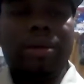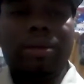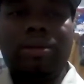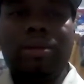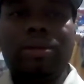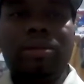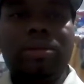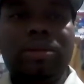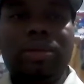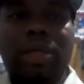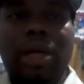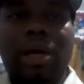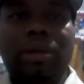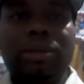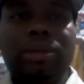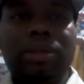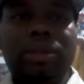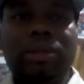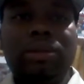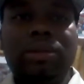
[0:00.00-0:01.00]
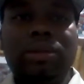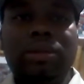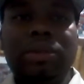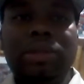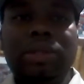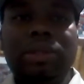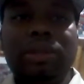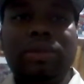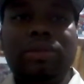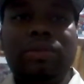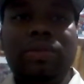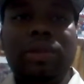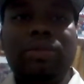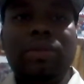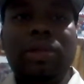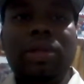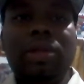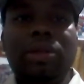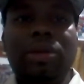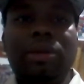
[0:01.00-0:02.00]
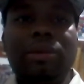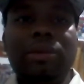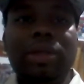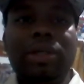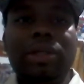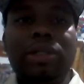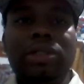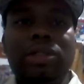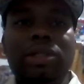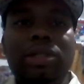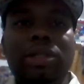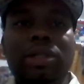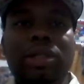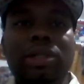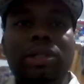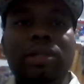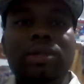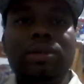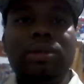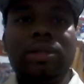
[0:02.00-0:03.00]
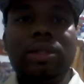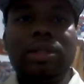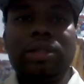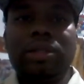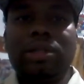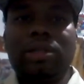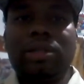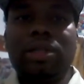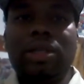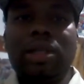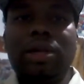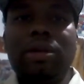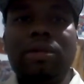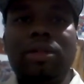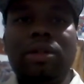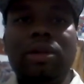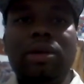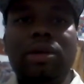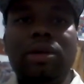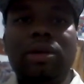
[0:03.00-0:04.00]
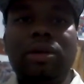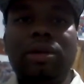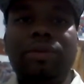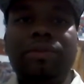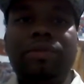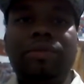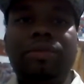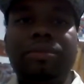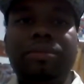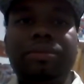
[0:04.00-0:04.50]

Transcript: Y'all excuse me. 53. Sean Lucas, death of